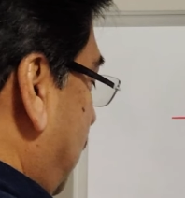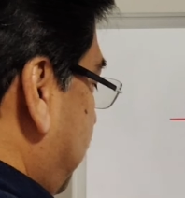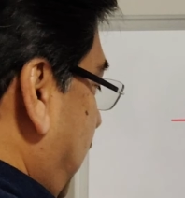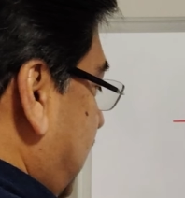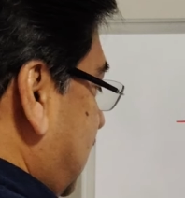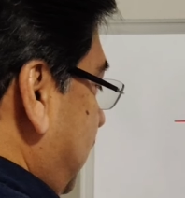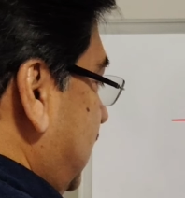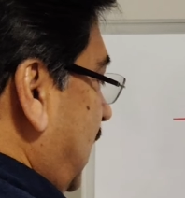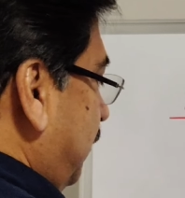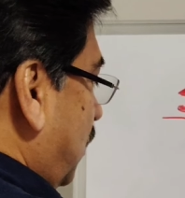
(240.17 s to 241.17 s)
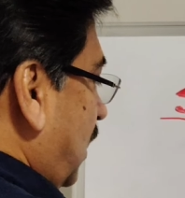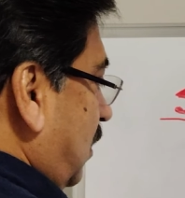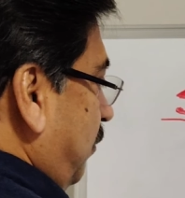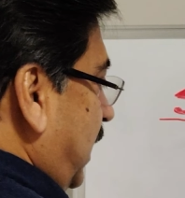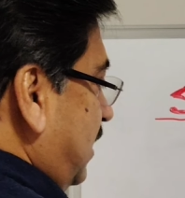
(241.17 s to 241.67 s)
of extremes and
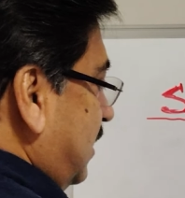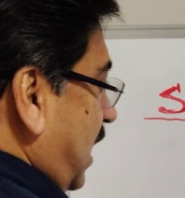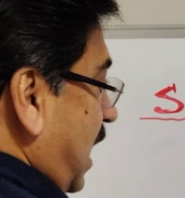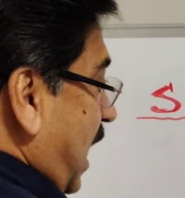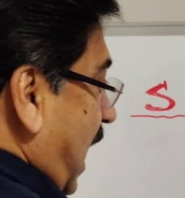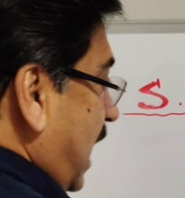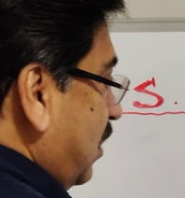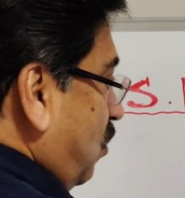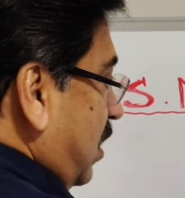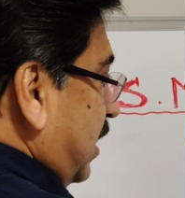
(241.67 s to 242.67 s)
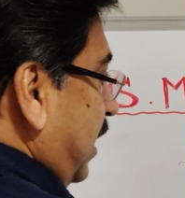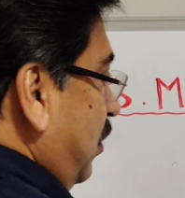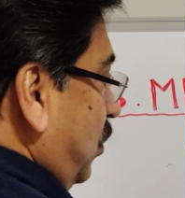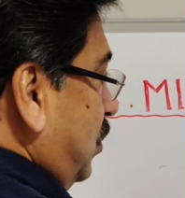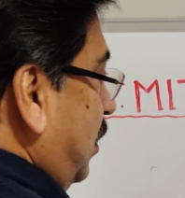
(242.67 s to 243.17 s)
product of means and
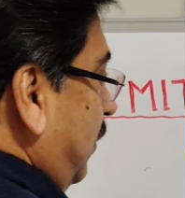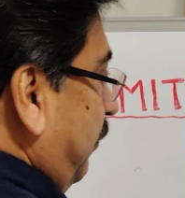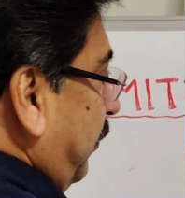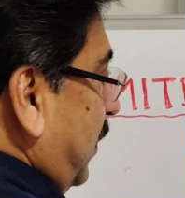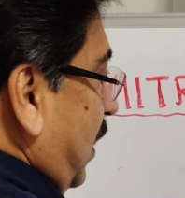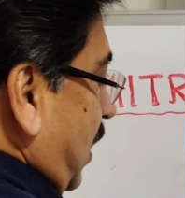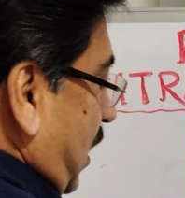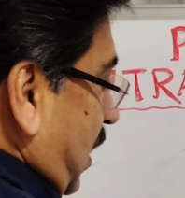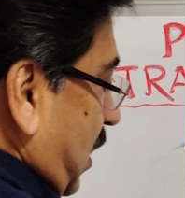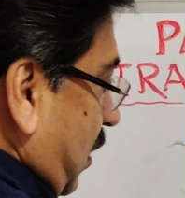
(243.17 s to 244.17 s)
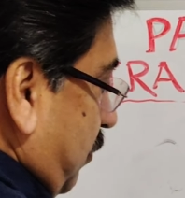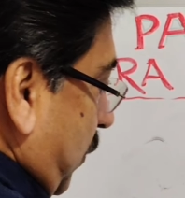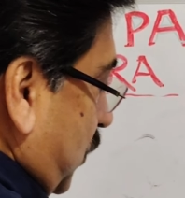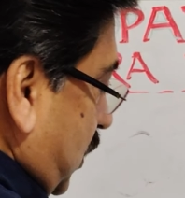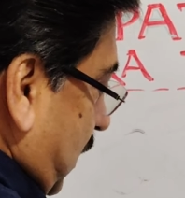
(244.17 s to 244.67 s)
continued
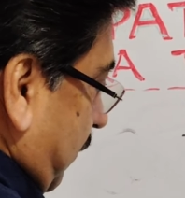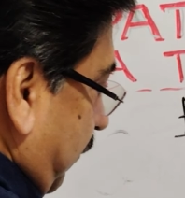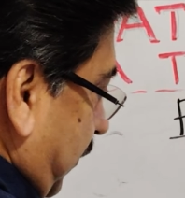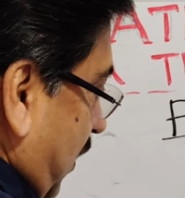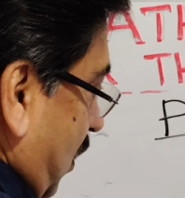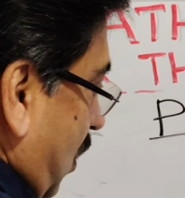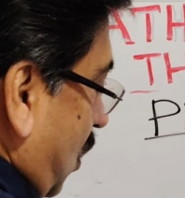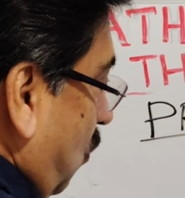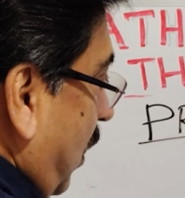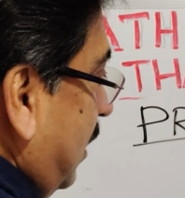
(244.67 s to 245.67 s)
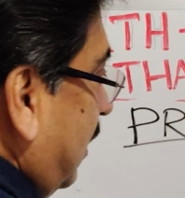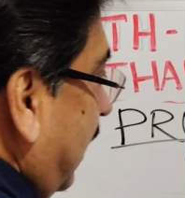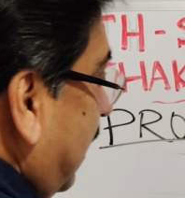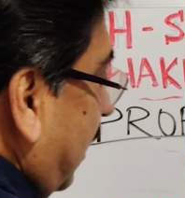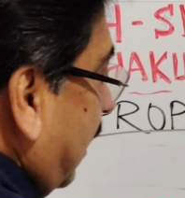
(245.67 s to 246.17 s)
proportion. One
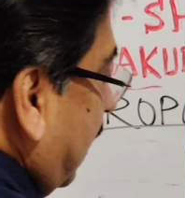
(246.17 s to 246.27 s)
thing,